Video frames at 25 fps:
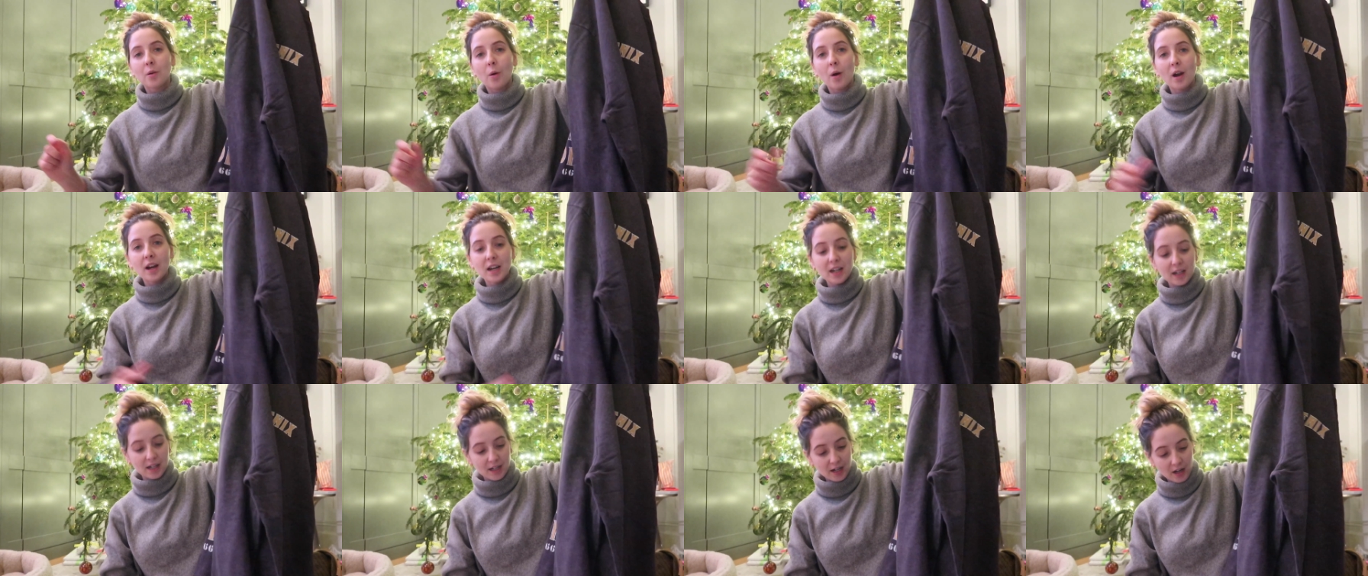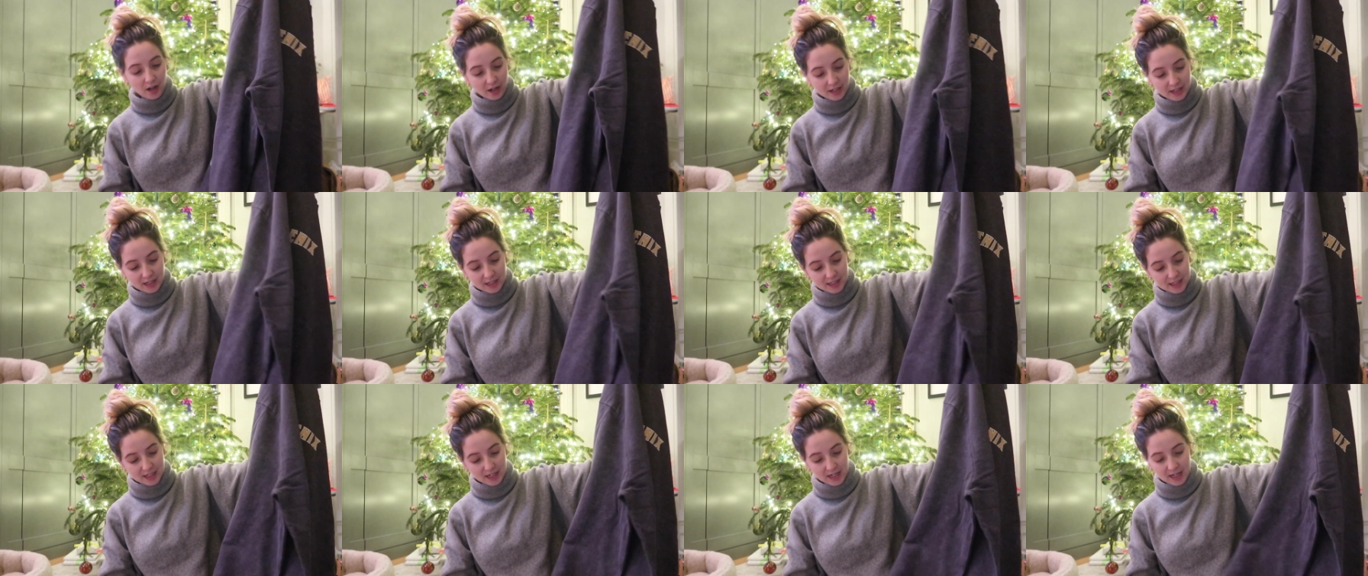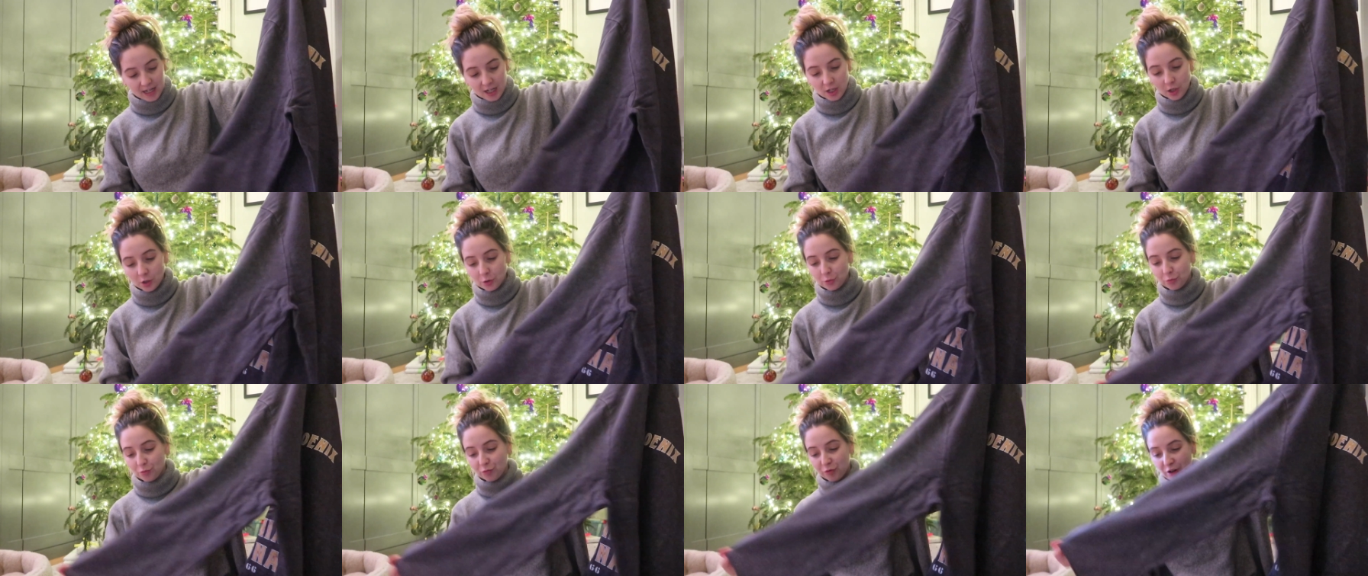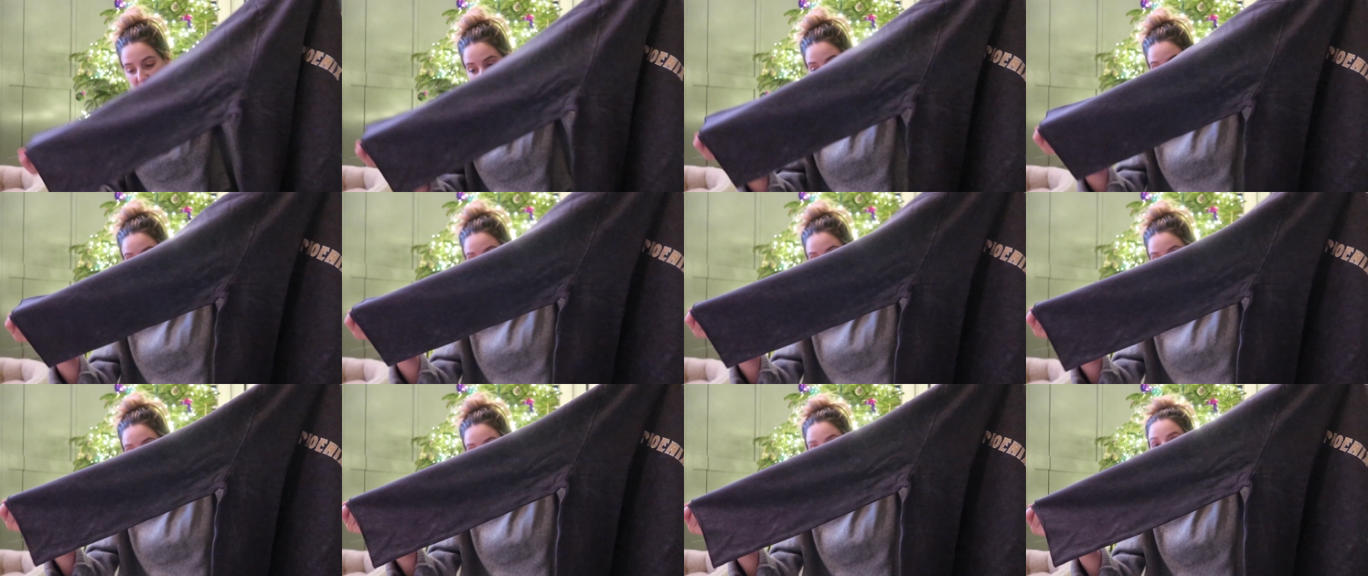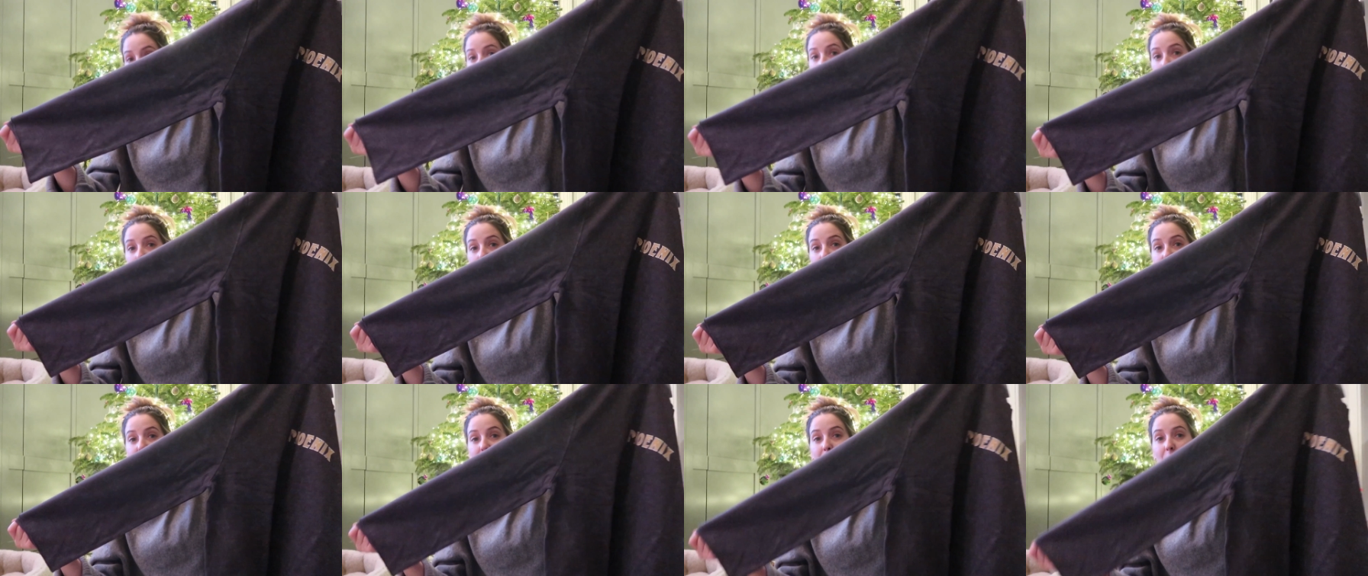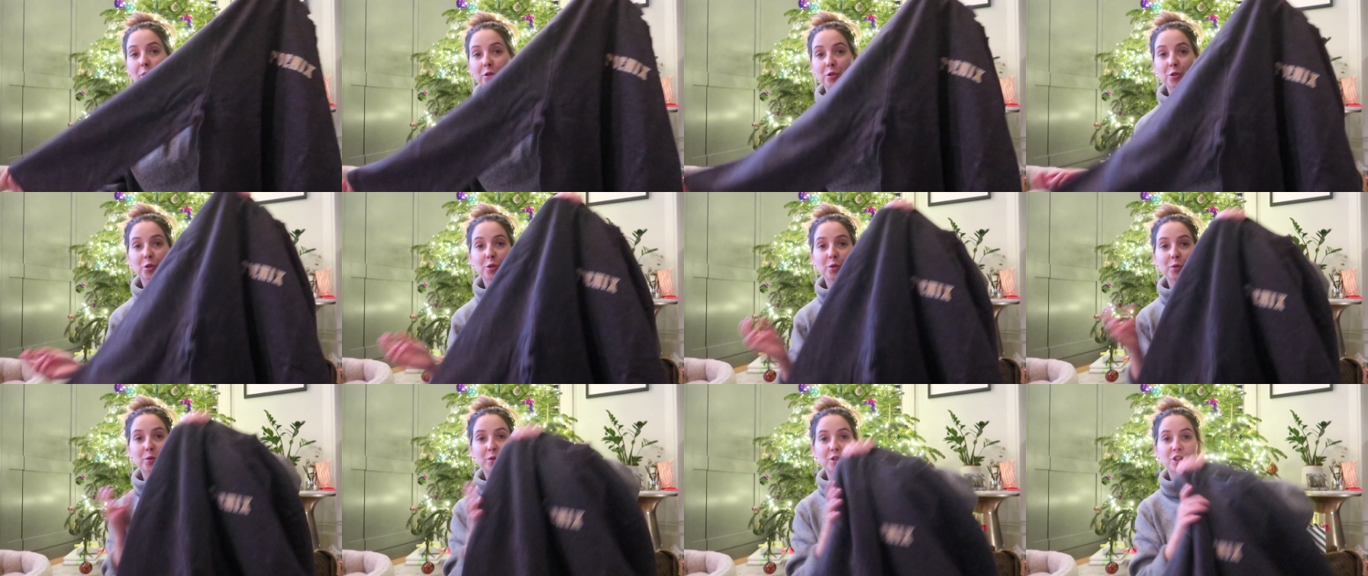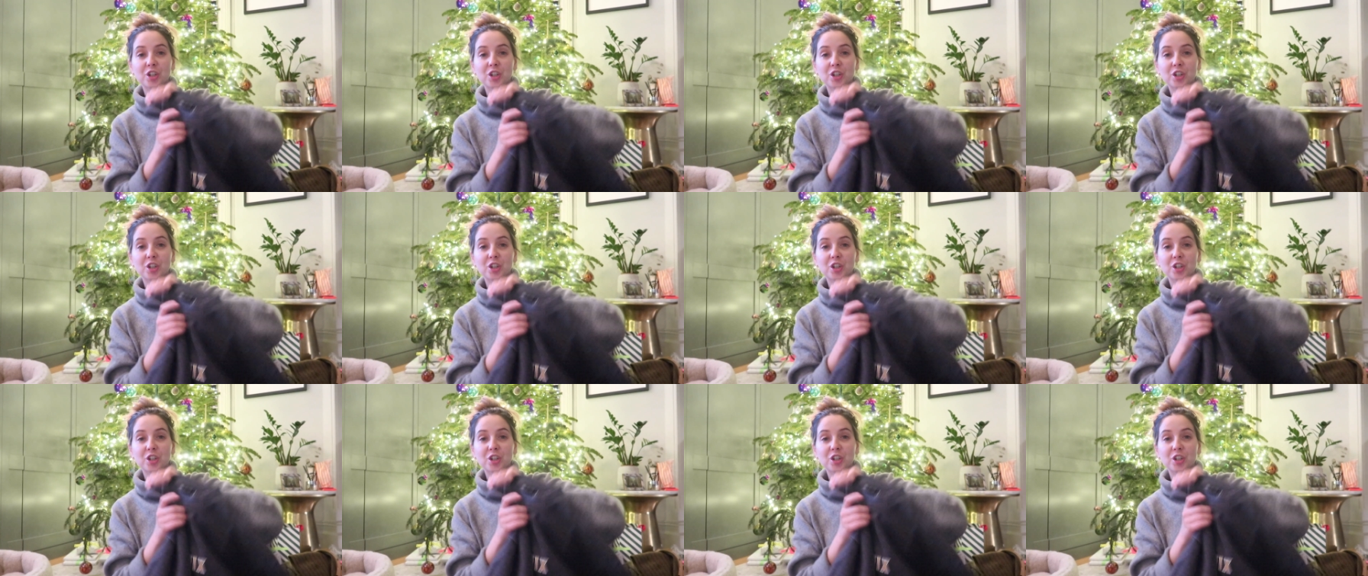quite liked it. It looked really cool on the model.